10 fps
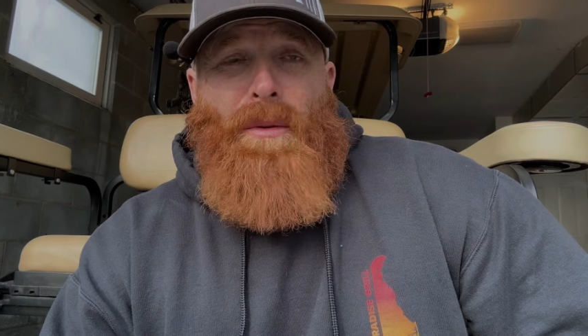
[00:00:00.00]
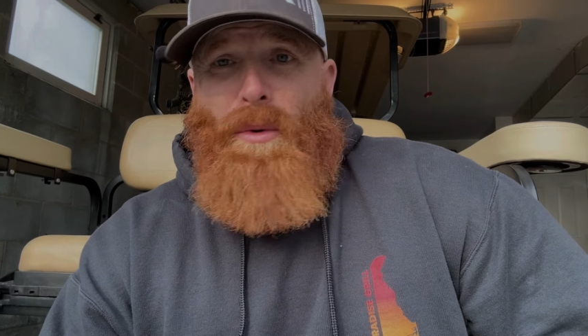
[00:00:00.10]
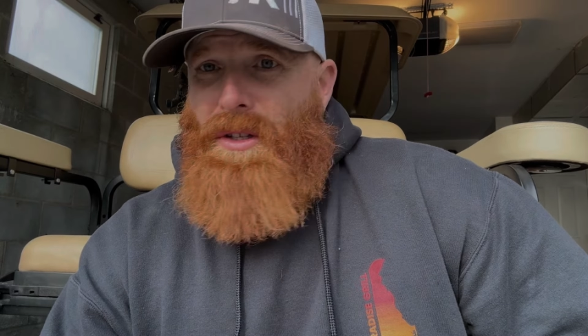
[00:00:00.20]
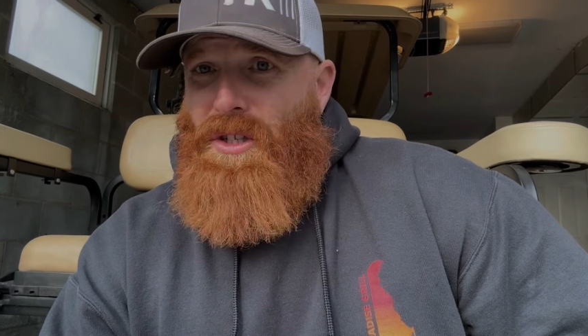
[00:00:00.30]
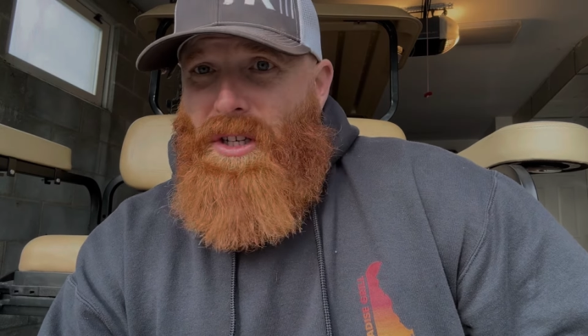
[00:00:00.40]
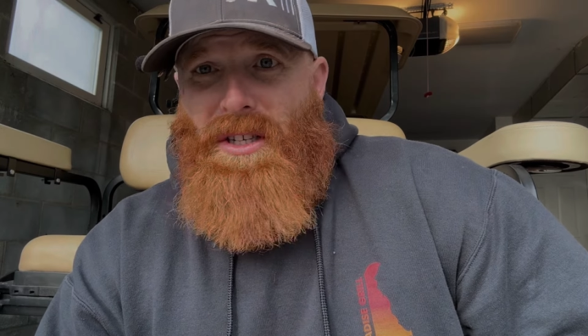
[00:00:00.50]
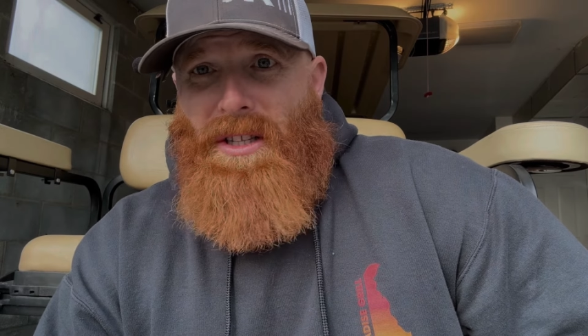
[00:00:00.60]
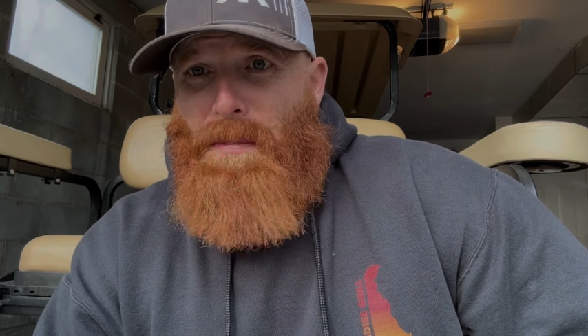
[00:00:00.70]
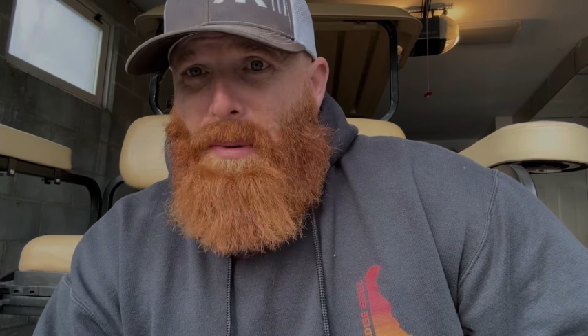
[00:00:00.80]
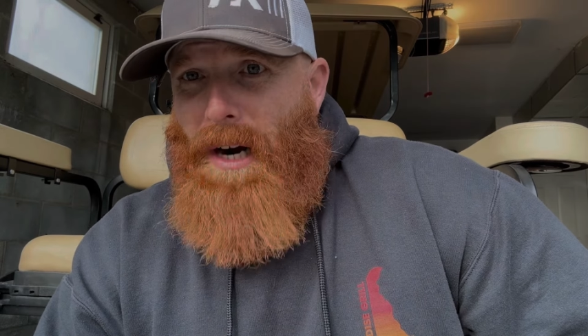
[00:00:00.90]
with just
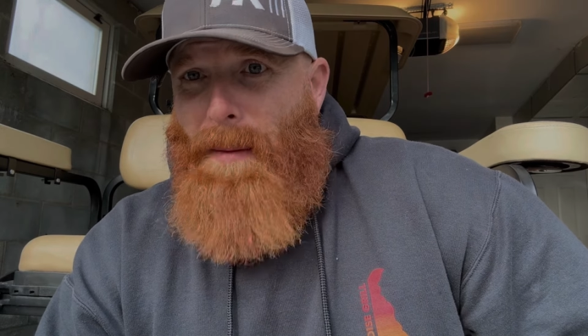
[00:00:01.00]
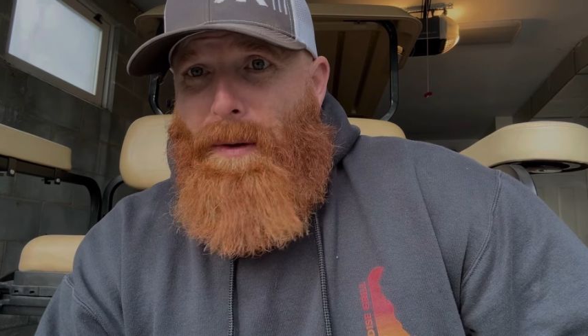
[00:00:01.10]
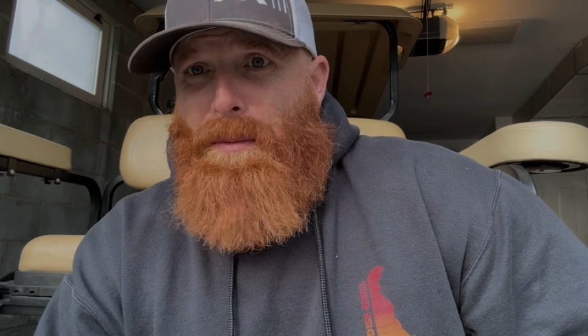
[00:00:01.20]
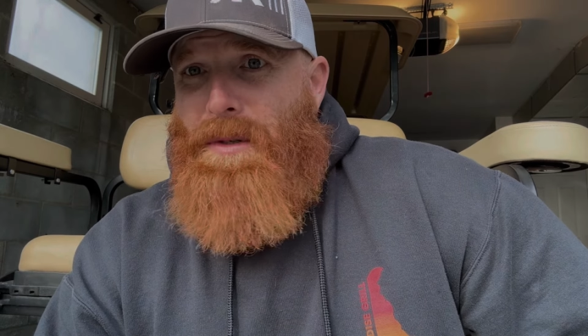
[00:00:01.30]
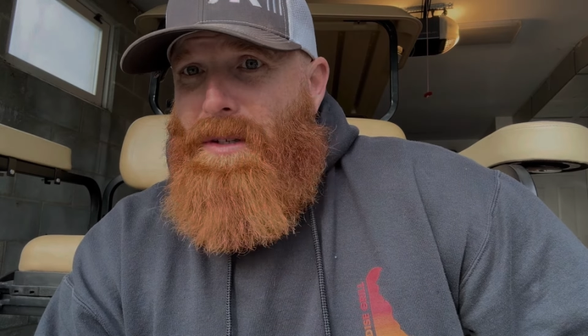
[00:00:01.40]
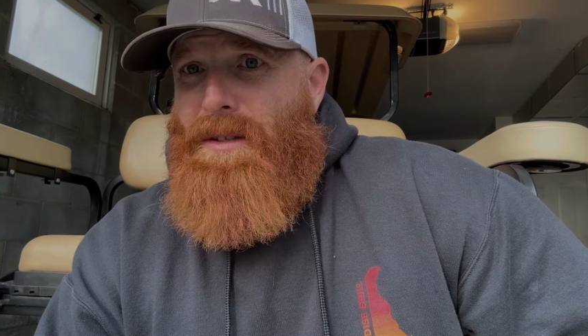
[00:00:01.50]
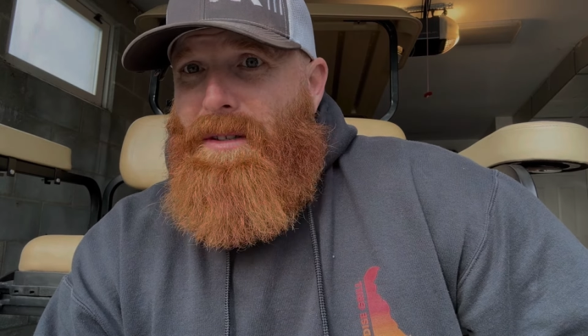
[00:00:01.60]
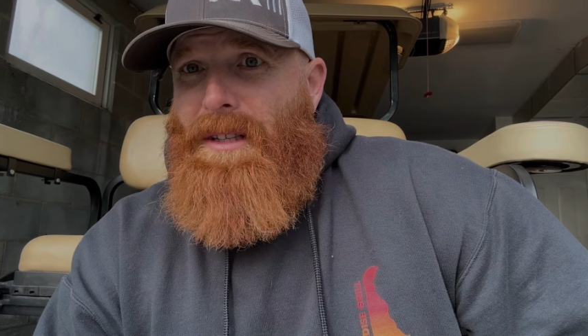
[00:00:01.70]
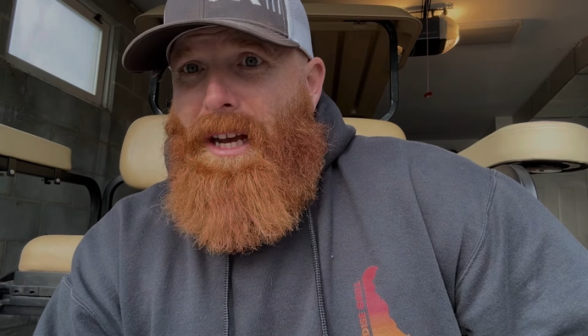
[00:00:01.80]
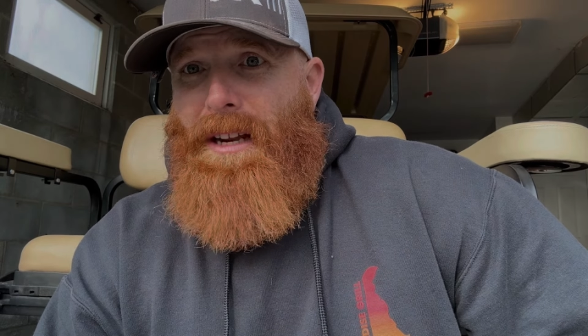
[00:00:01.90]
the problems
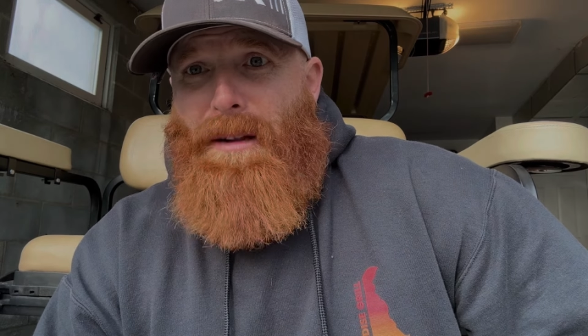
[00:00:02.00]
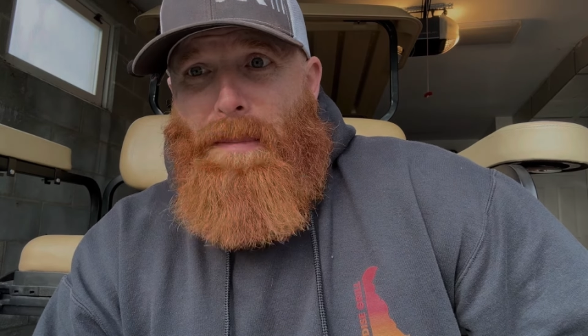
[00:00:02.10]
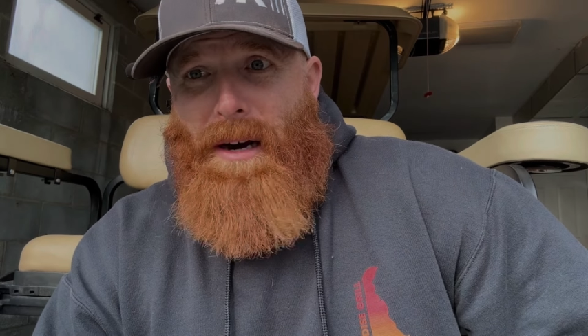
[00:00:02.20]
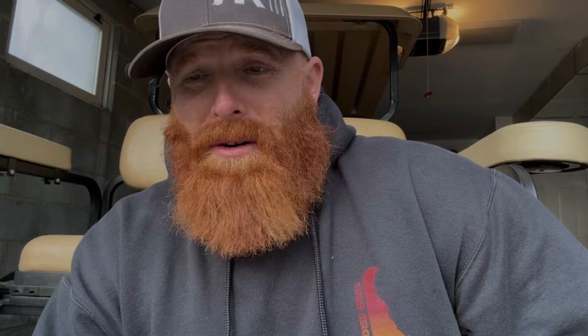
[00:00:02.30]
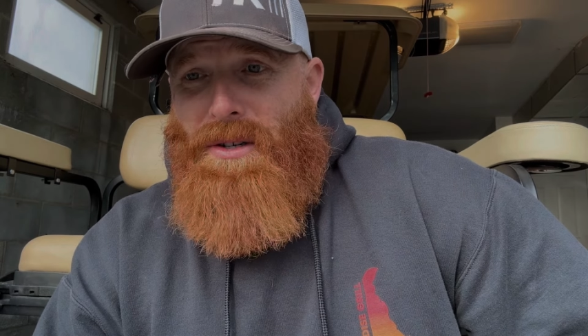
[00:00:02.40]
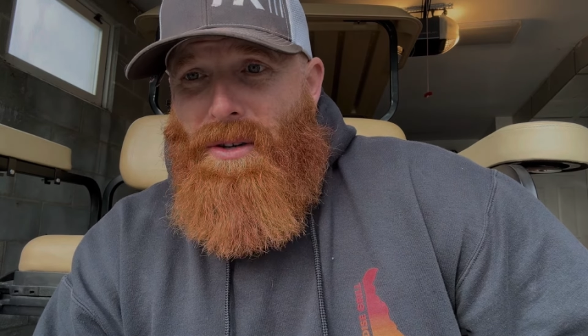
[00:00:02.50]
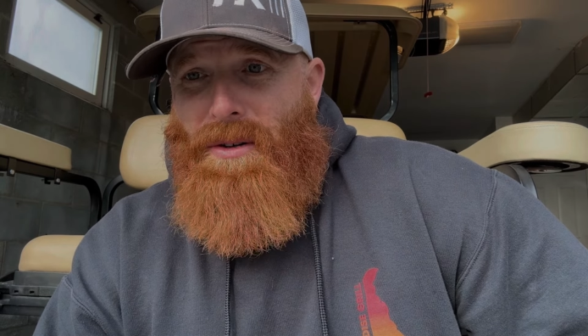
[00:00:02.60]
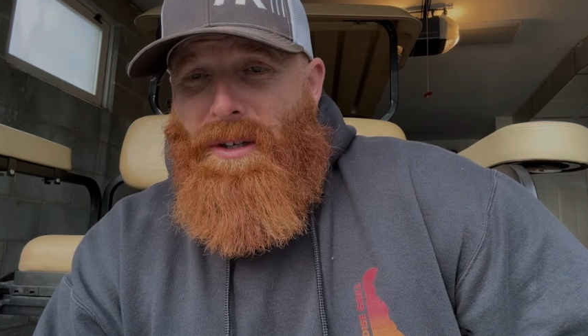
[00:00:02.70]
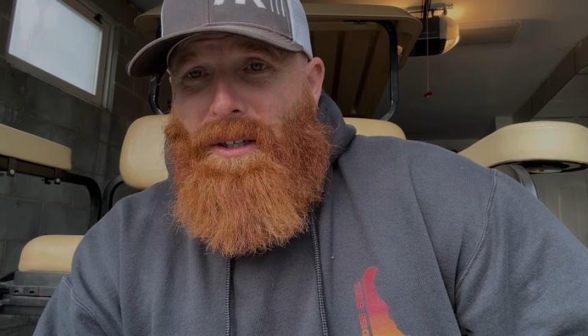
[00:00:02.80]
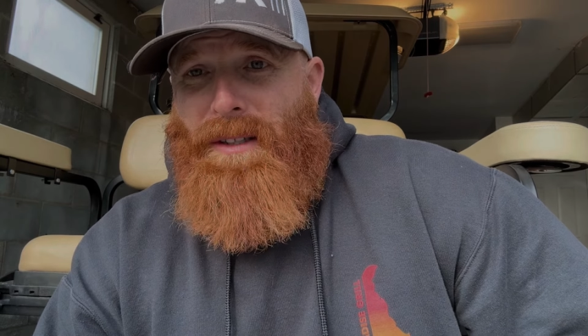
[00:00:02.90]
that the Power
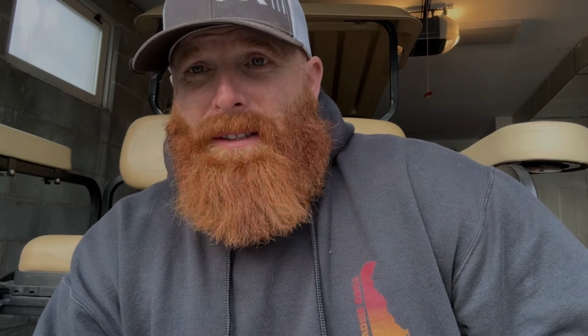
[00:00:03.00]
Stroke